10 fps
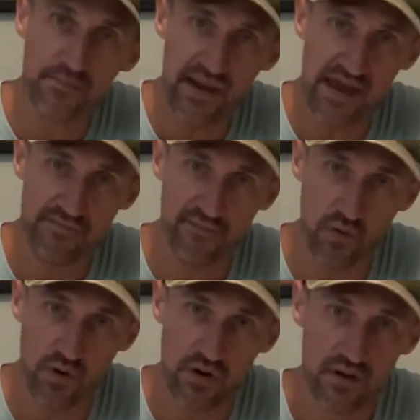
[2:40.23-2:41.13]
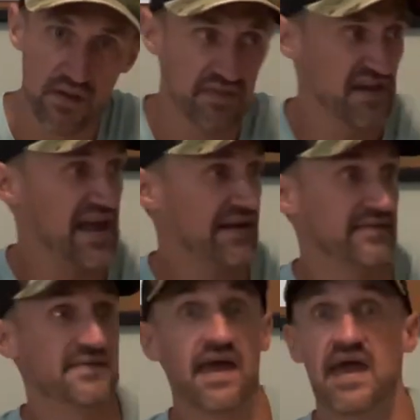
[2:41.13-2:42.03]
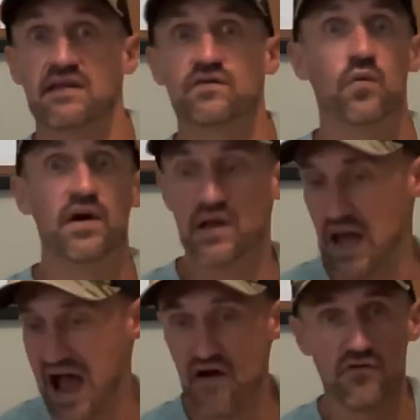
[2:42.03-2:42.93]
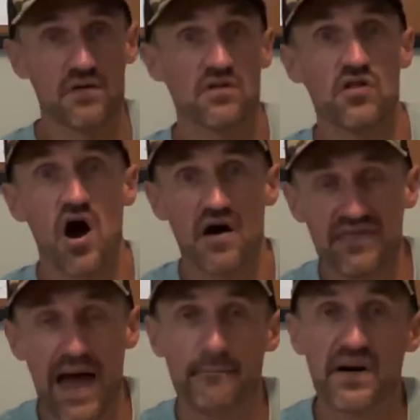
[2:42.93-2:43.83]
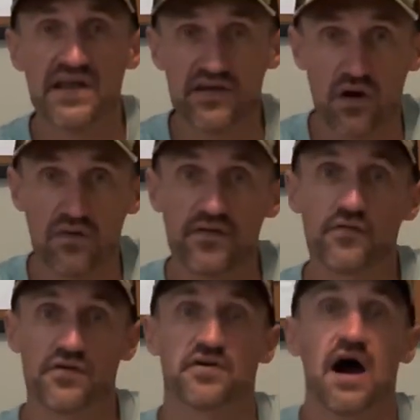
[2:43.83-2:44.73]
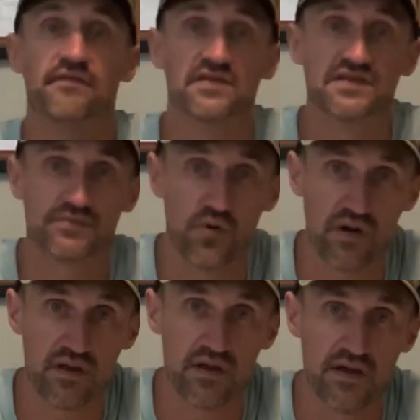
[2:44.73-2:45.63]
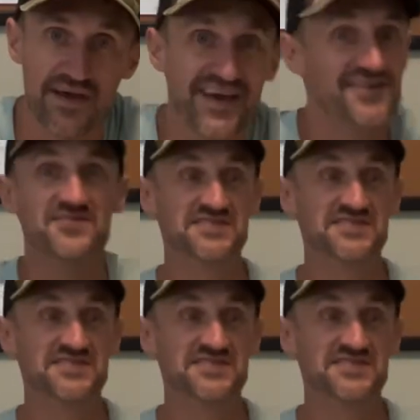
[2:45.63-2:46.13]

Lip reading: to pay for the next 10, 20, however long that money goes for their coffee this morning. You